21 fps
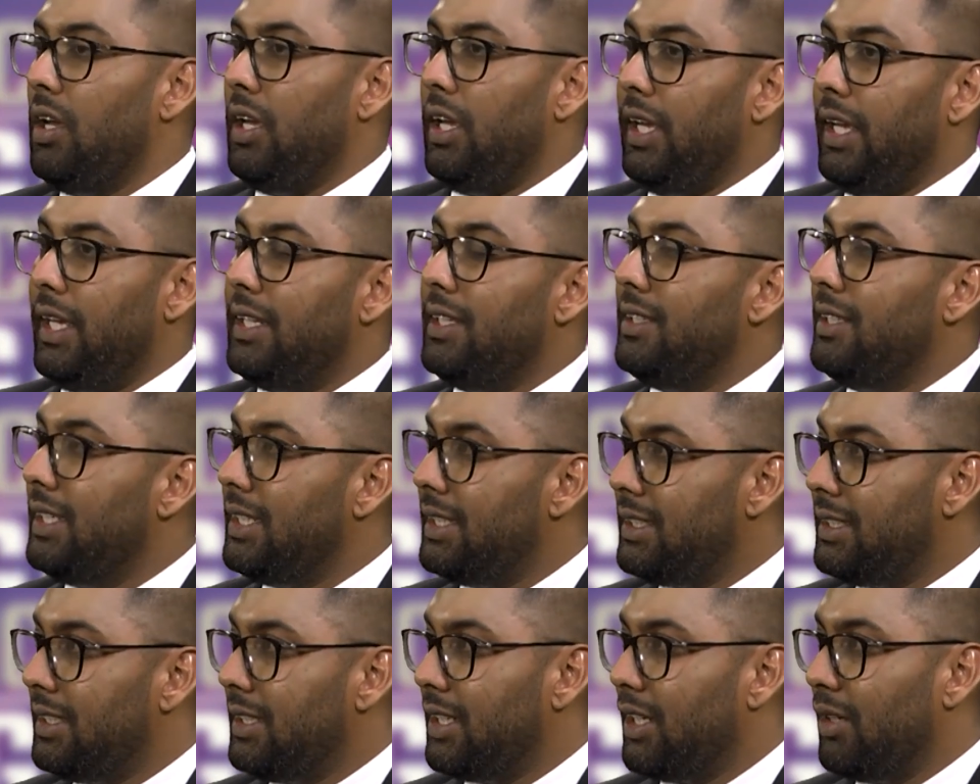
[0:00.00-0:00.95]
In this
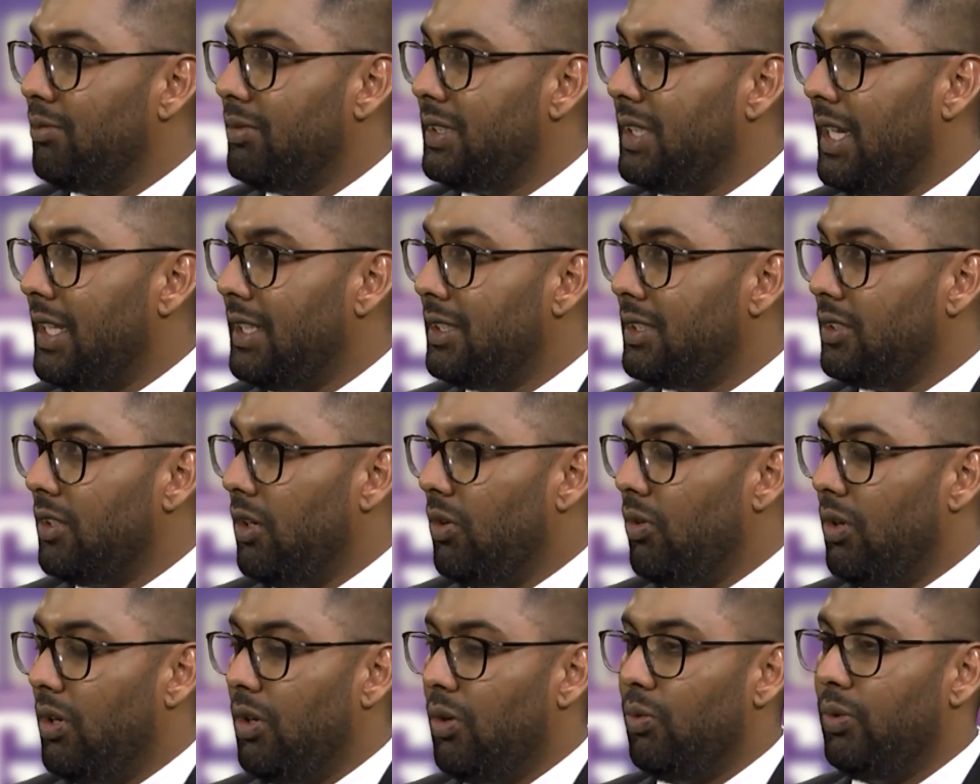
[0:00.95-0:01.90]
circumstance
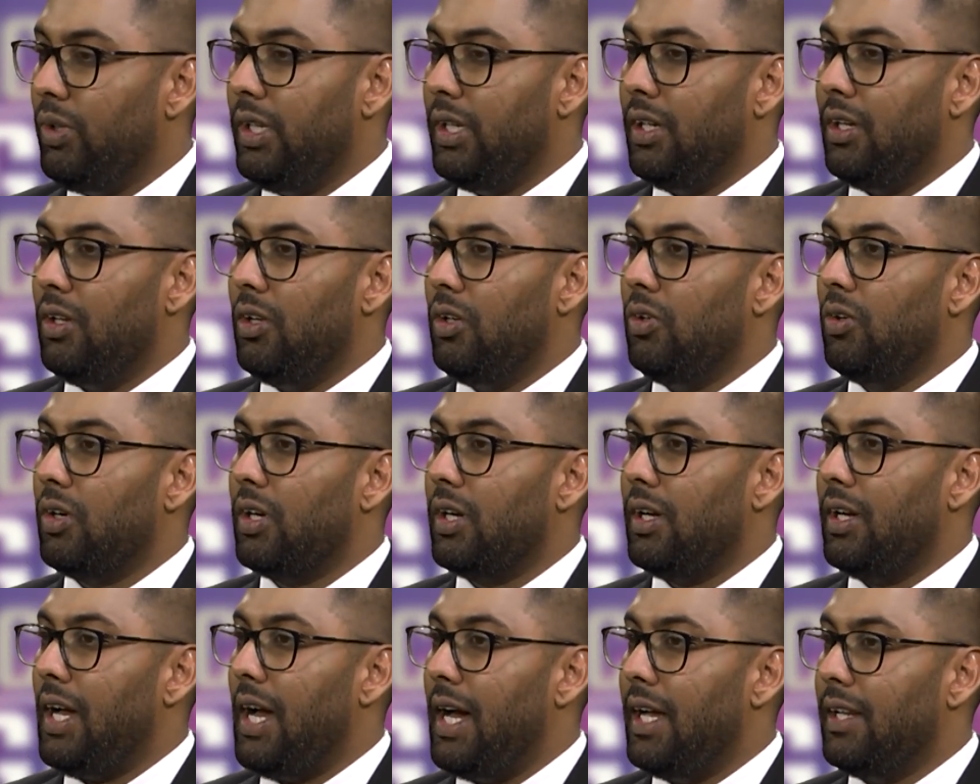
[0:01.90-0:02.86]
now, we look
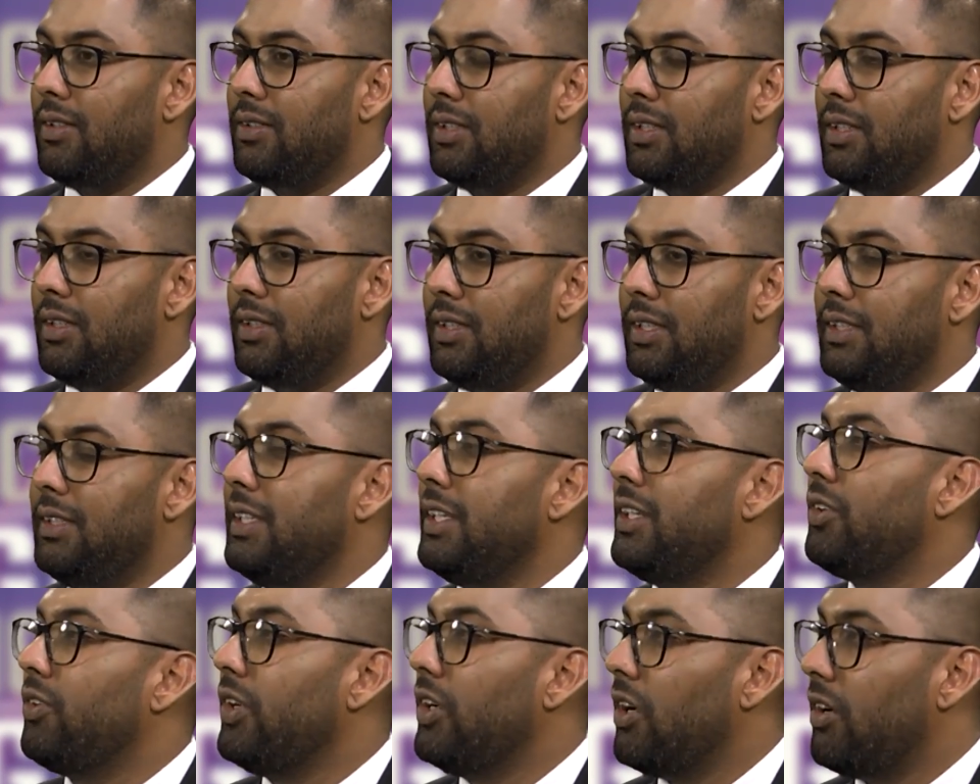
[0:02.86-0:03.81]
at the
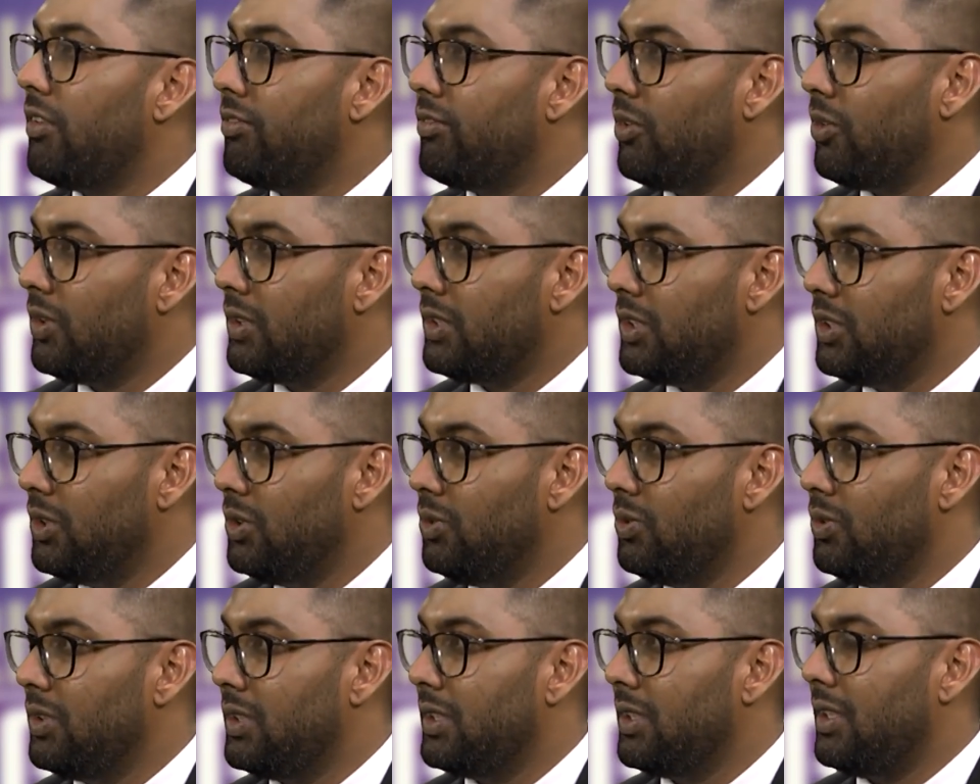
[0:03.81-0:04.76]
degree of force
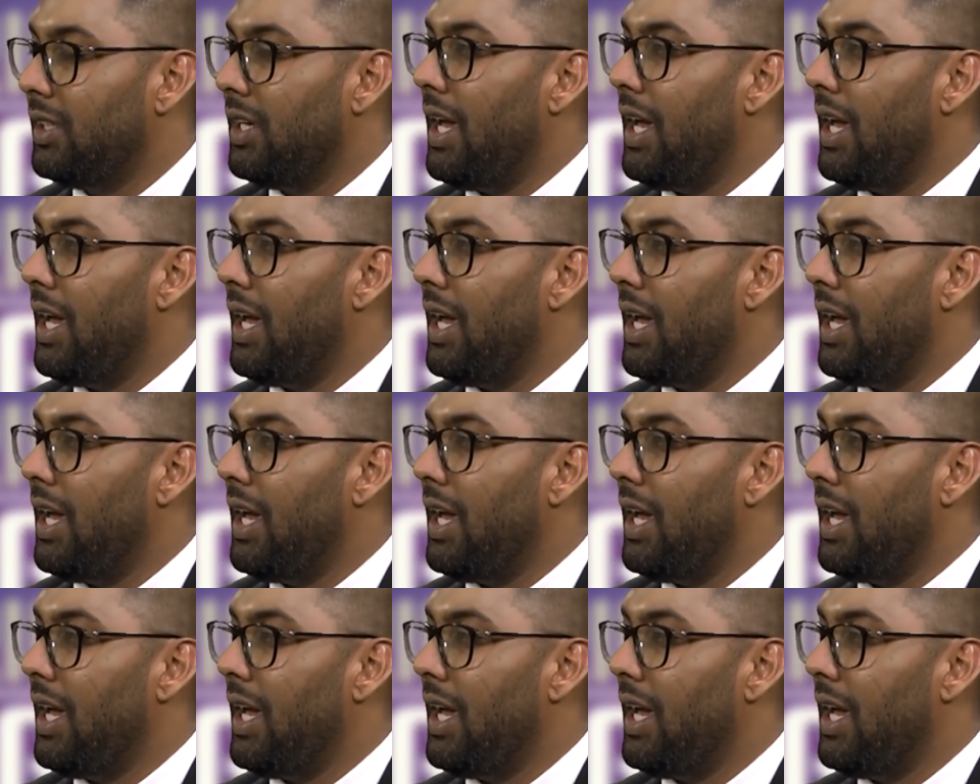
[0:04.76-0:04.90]
used,